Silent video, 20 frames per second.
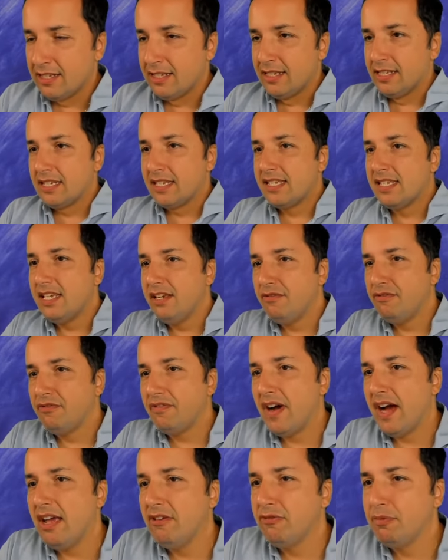
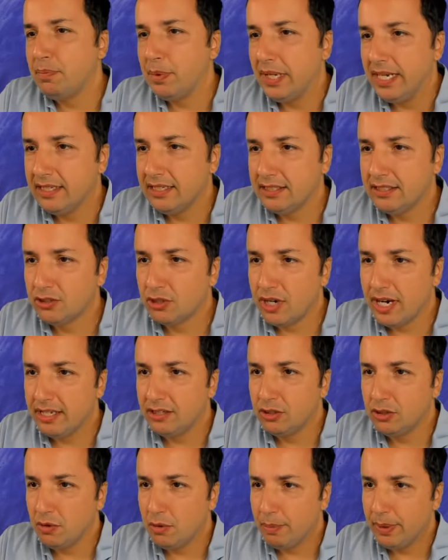c5 played, trying
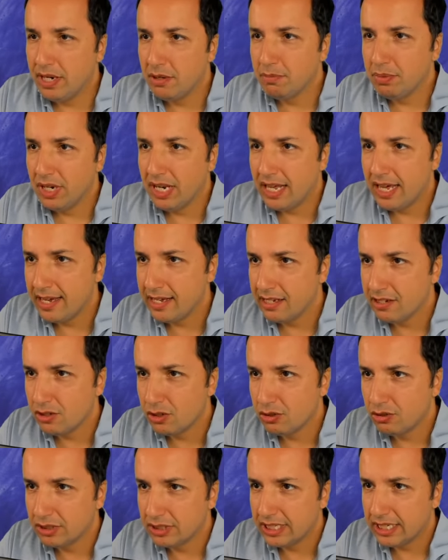to open up lines
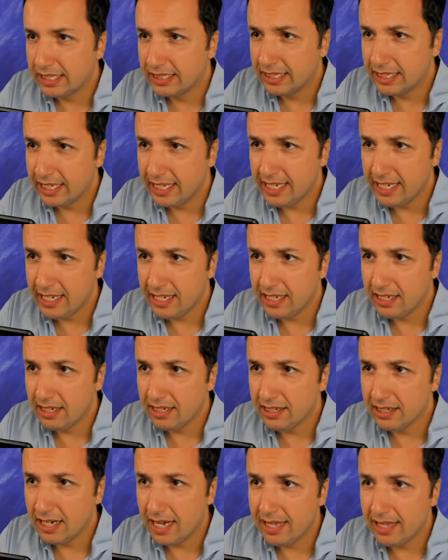to attack the
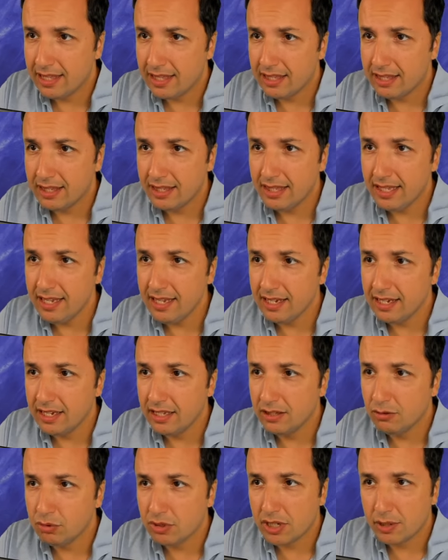king. I think
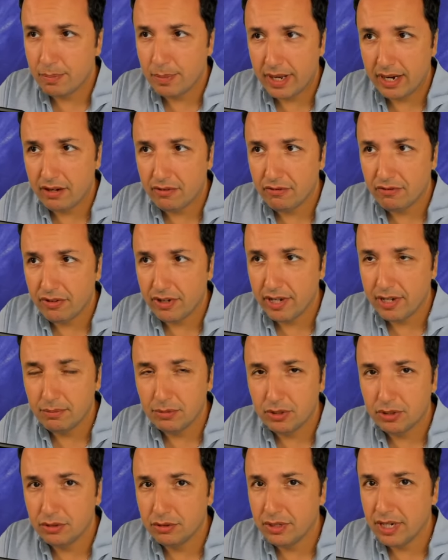it was better for him
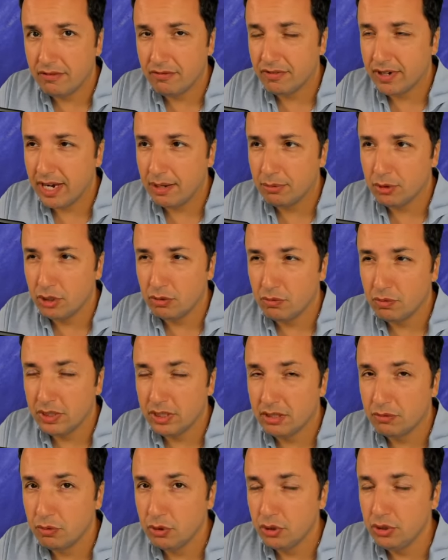to have captured with
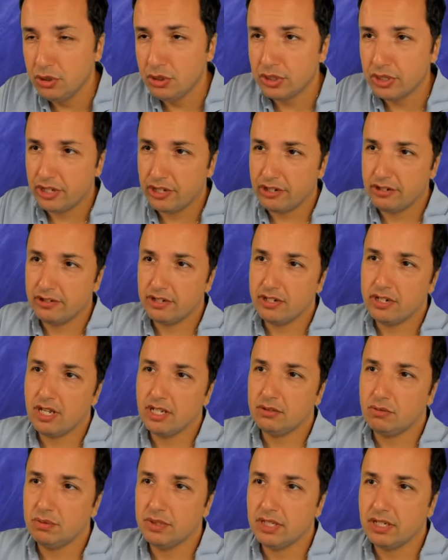the rook here,
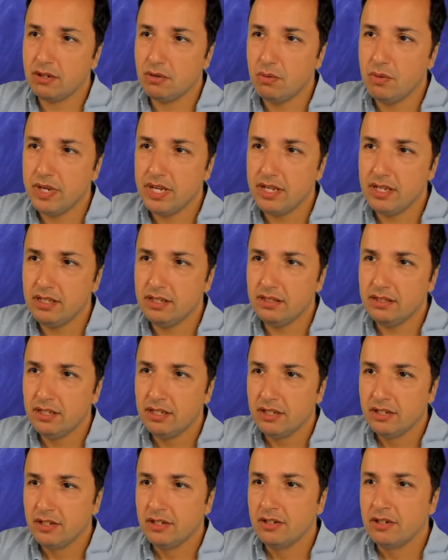not with the queen,
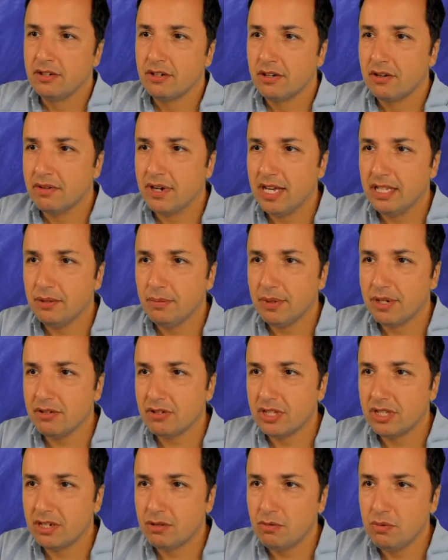all right?
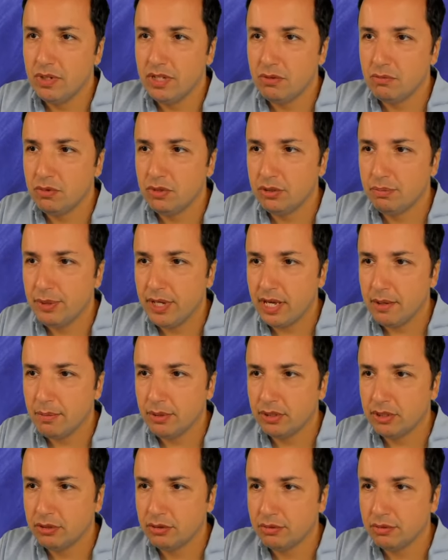Because the queen would be
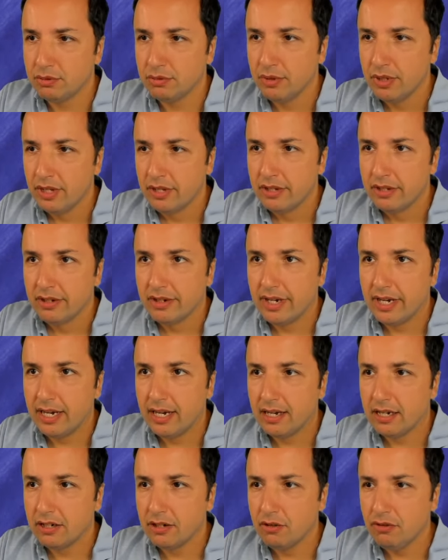able to
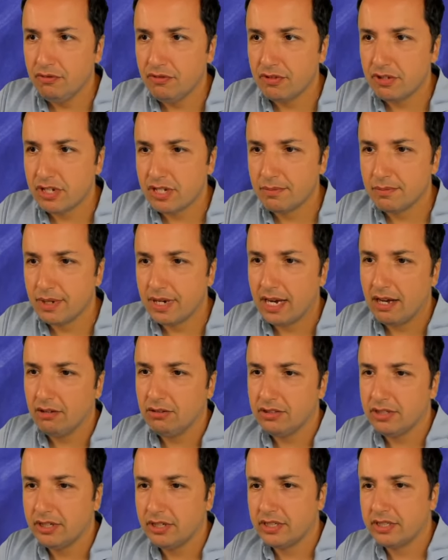go for some
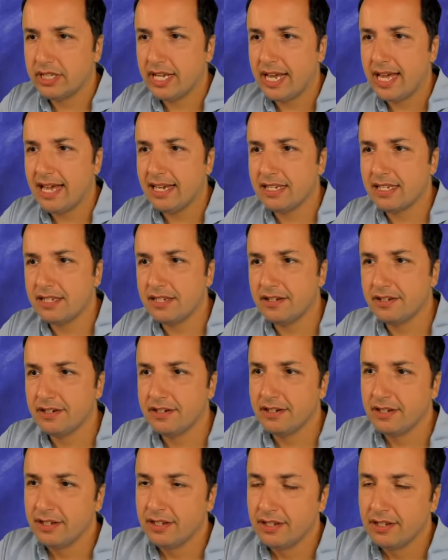counterattacks
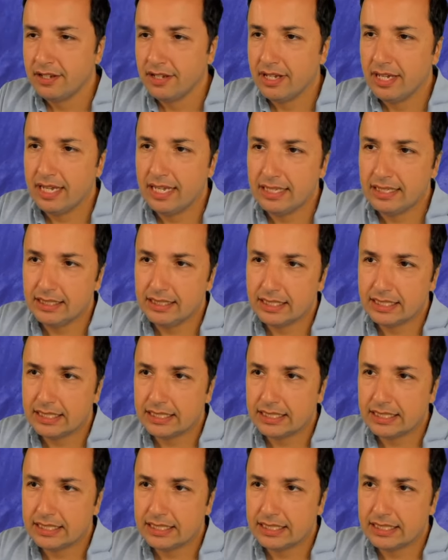here, and